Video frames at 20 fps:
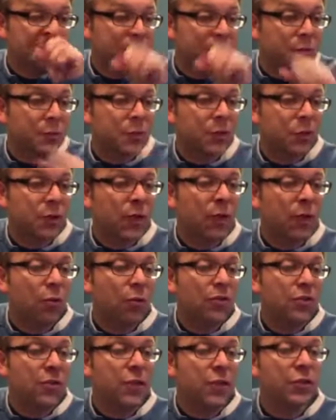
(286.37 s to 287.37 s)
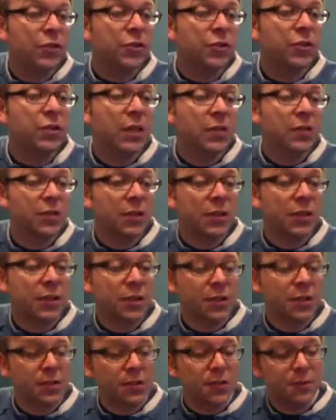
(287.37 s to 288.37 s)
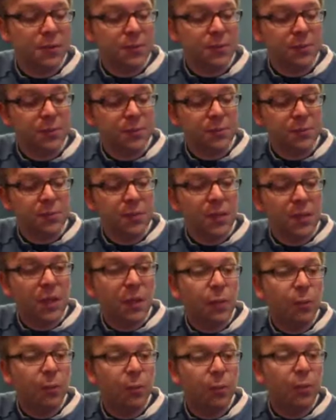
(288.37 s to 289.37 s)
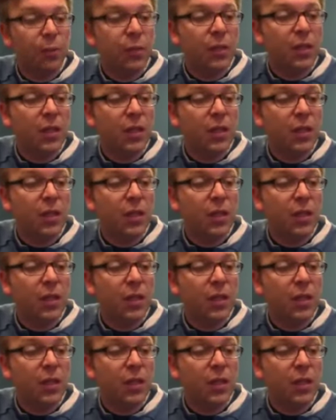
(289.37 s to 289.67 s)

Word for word: so that whole section sounds like this. B,